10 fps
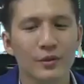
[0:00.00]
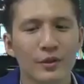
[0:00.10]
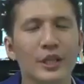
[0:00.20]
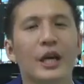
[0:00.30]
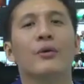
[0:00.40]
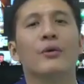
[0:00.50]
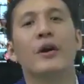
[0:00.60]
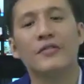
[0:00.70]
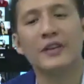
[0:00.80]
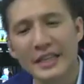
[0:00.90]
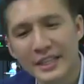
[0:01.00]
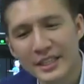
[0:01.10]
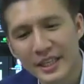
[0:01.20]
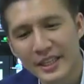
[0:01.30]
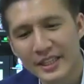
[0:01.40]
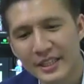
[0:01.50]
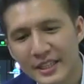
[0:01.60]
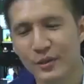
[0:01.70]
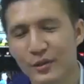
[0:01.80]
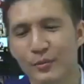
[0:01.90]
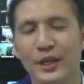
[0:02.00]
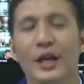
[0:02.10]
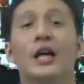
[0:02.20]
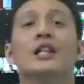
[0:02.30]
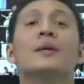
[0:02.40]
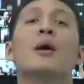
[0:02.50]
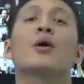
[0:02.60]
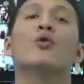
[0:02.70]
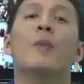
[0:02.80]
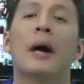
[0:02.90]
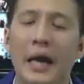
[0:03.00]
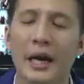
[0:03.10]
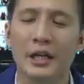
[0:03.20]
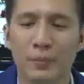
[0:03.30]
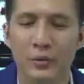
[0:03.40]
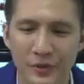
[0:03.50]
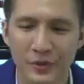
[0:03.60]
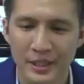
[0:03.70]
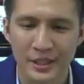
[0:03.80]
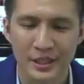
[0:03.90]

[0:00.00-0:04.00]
They are revelation and attention of the people. They must go by atmosphere.